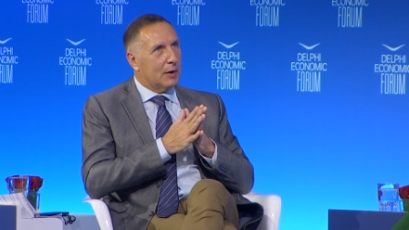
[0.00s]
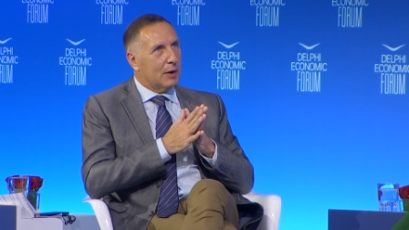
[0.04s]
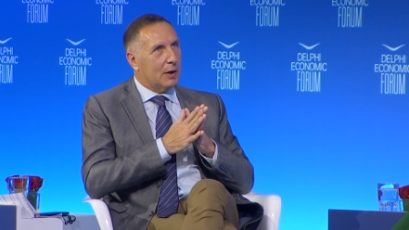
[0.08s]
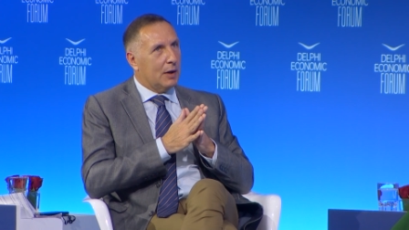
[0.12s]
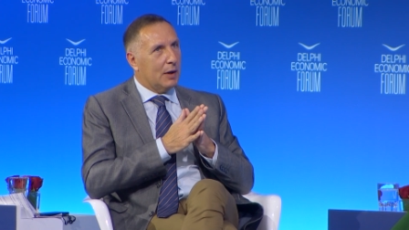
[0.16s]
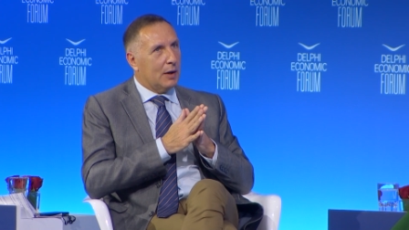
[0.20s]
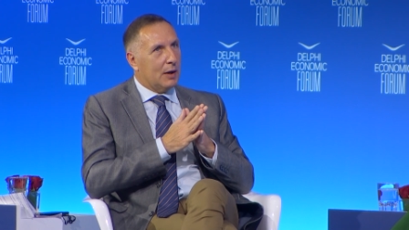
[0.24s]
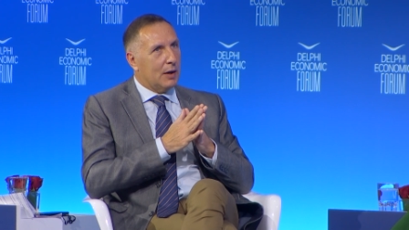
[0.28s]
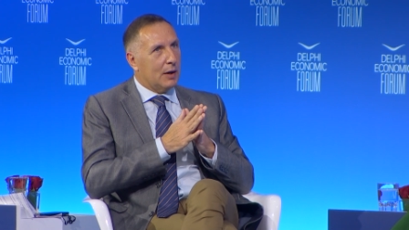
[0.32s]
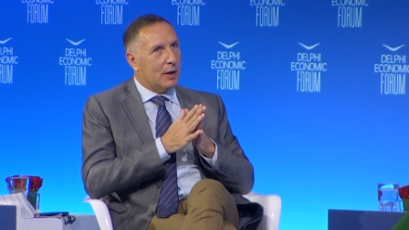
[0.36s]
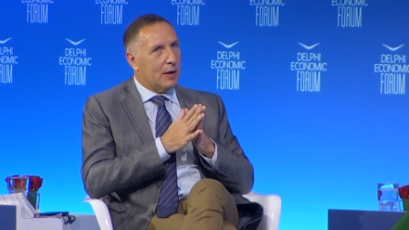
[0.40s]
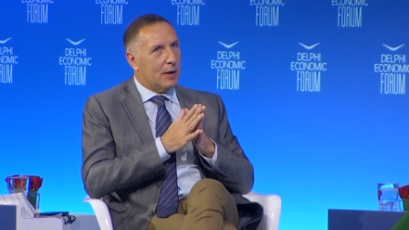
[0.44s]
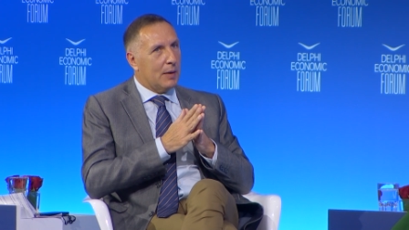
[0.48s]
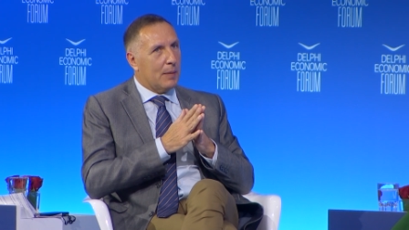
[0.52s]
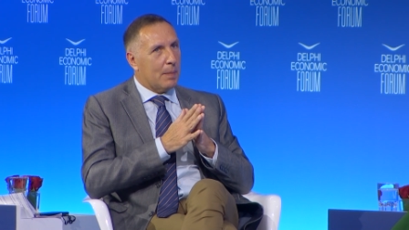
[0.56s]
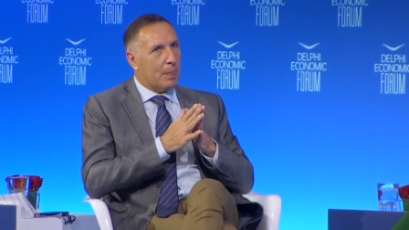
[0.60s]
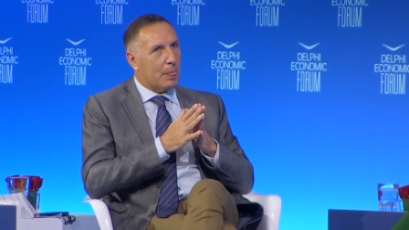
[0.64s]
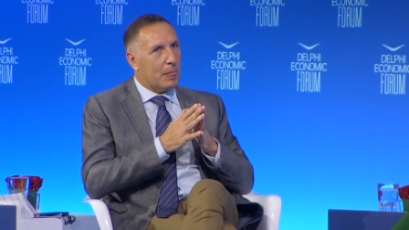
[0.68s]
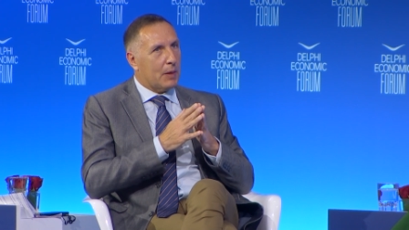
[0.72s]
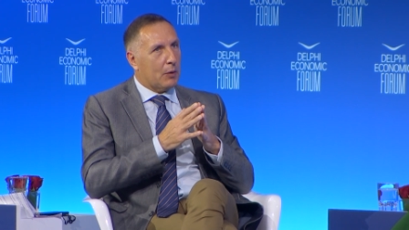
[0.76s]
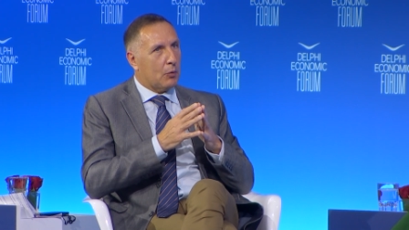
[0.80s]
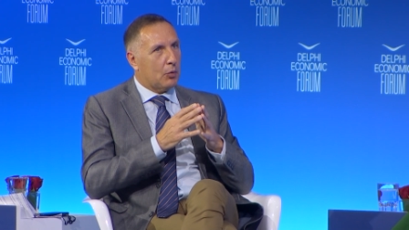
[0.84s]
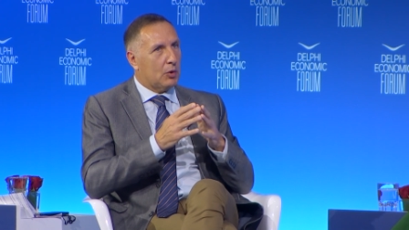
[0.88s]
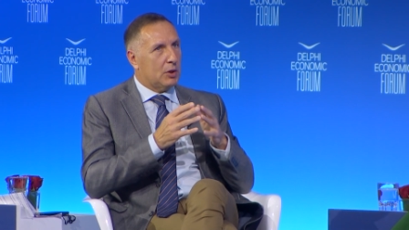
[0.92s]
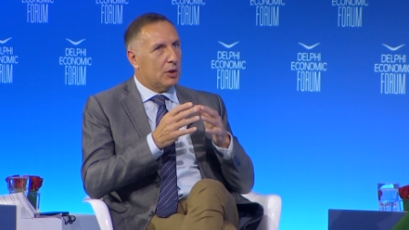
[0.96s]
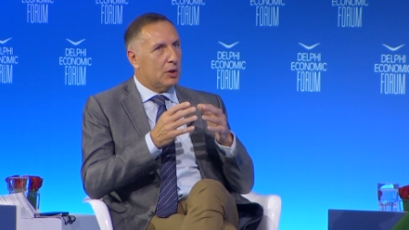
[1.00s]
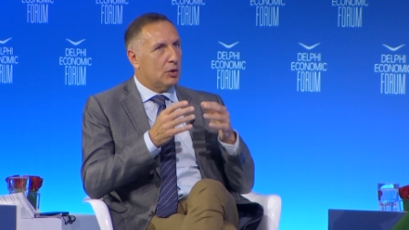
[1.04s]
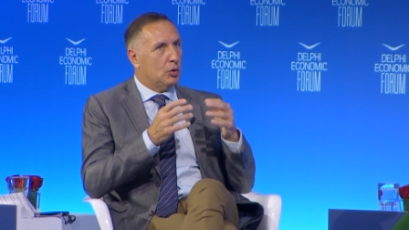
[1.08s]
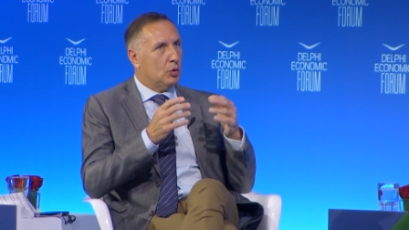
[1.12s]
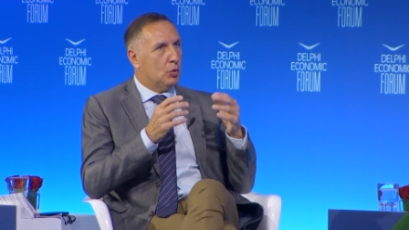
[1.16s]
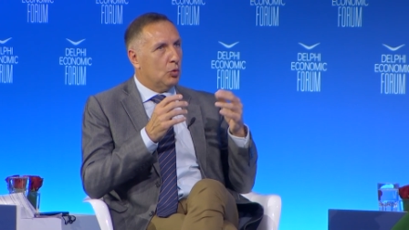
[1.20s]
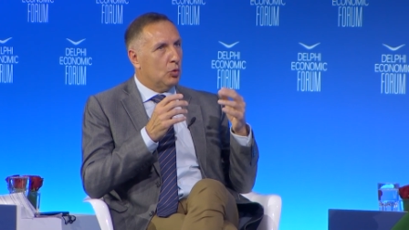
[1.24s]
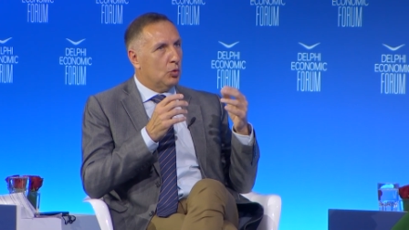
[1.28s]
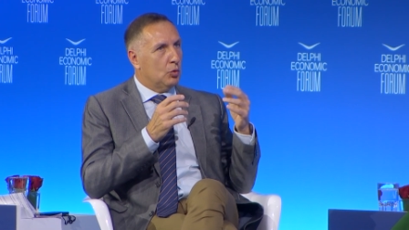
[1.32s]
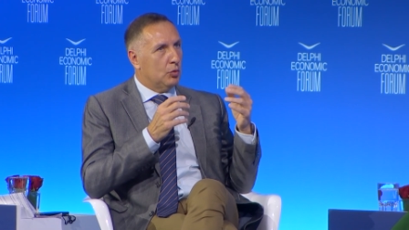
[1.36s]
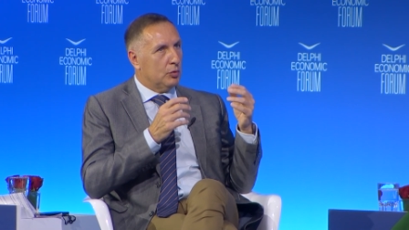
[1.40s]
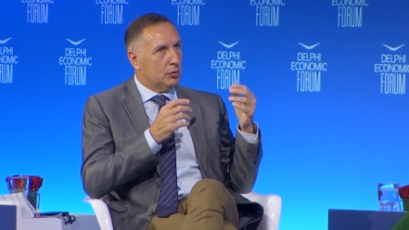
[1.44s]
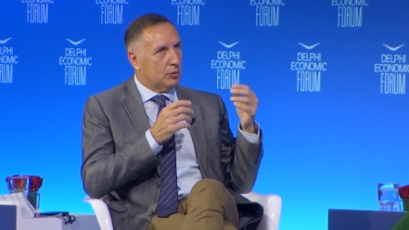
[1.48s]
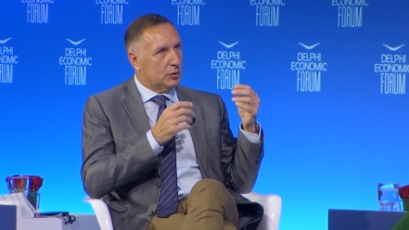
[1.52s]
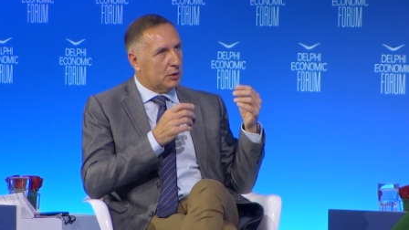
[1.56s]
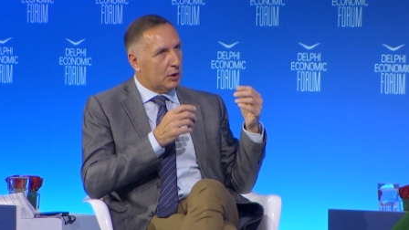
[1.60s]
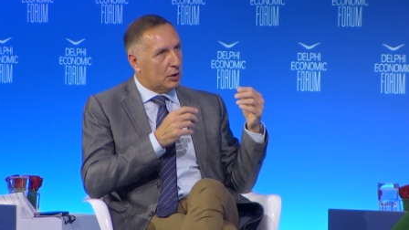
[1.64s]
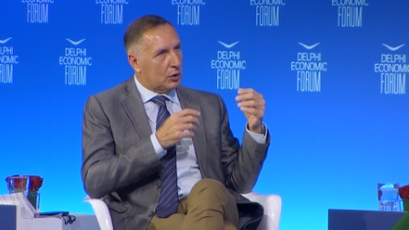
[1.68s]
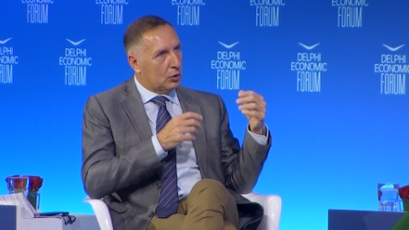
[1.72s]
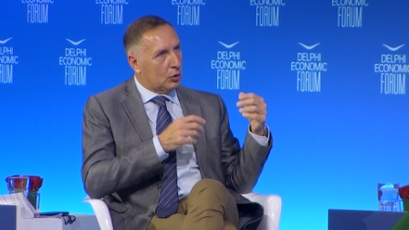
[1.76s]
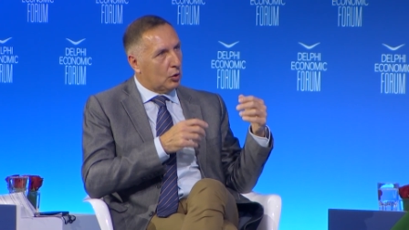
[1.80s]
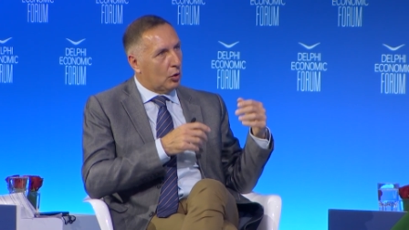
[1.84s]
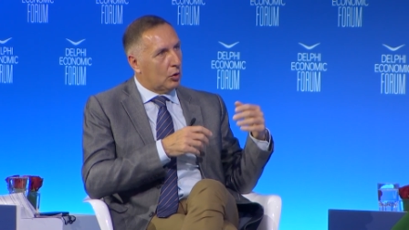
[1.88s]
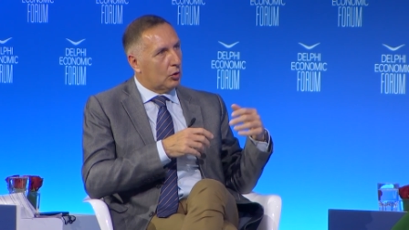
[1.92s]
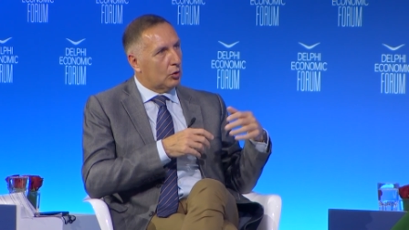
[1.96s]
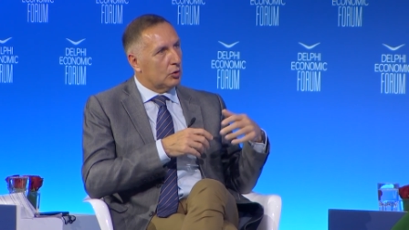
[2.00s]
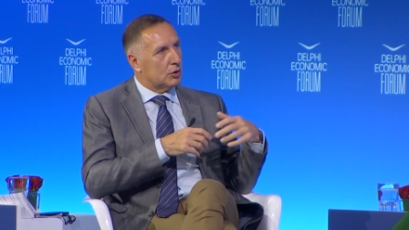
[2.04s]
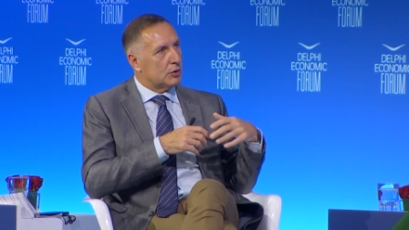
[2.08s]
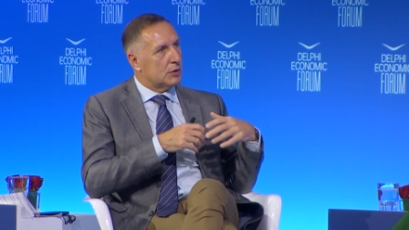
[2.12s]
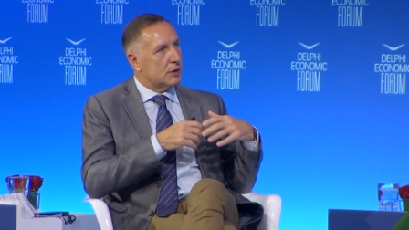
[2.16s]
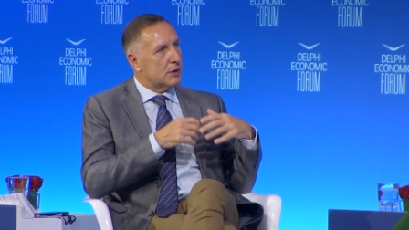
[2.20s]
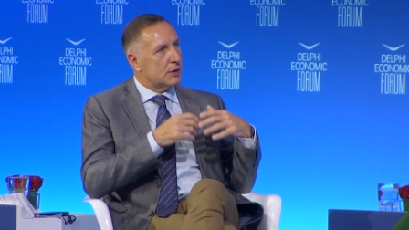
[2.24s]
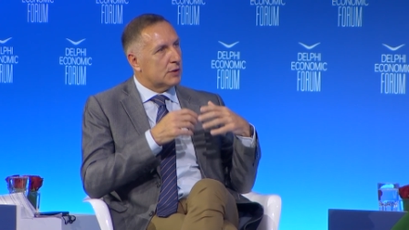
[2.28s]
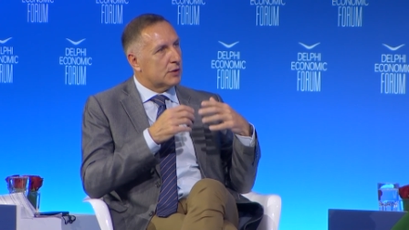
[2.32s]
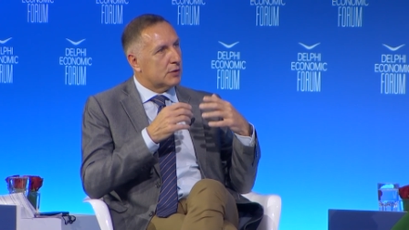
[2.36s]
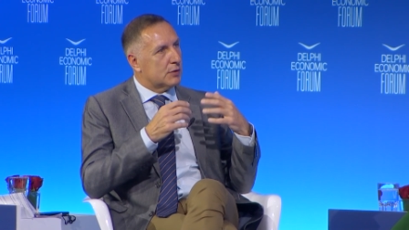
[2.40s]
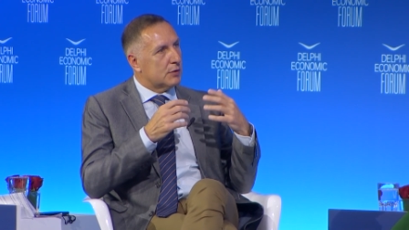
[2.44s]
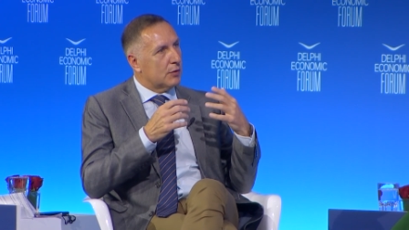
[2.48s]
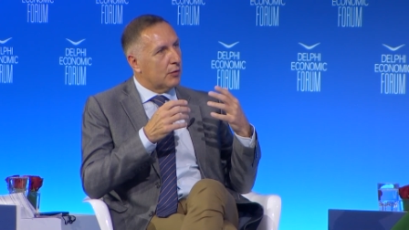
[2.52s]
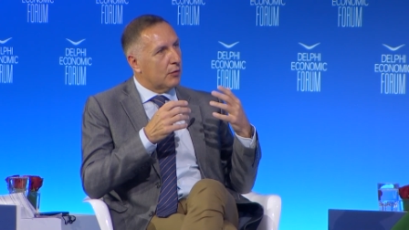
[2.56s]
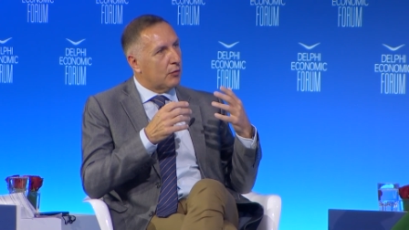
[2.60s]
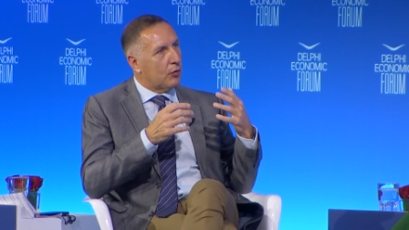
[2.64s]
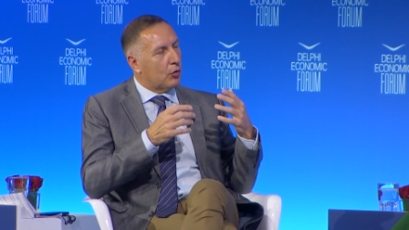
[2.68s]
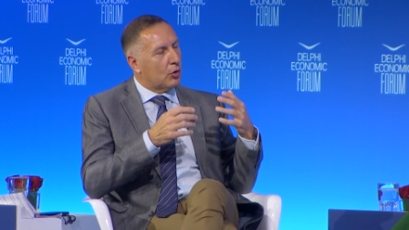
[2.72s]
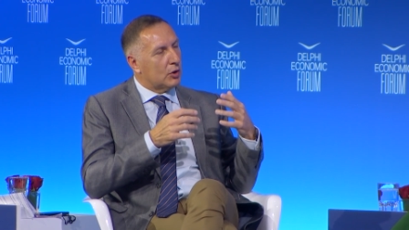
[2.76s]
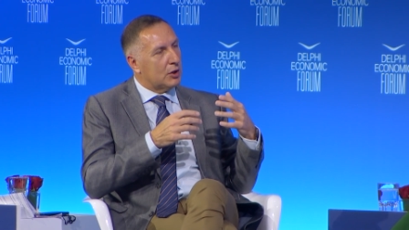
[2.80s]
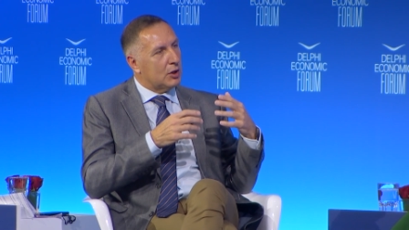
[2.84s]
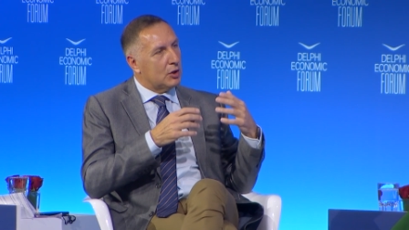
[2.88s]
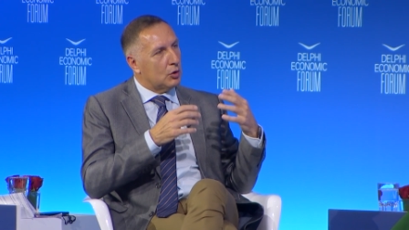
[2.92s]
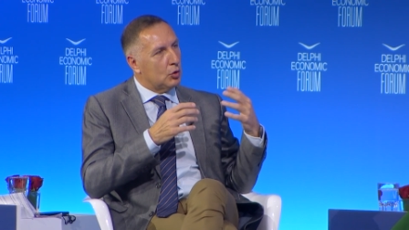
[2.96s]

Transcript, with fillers: um, with the new technologies for the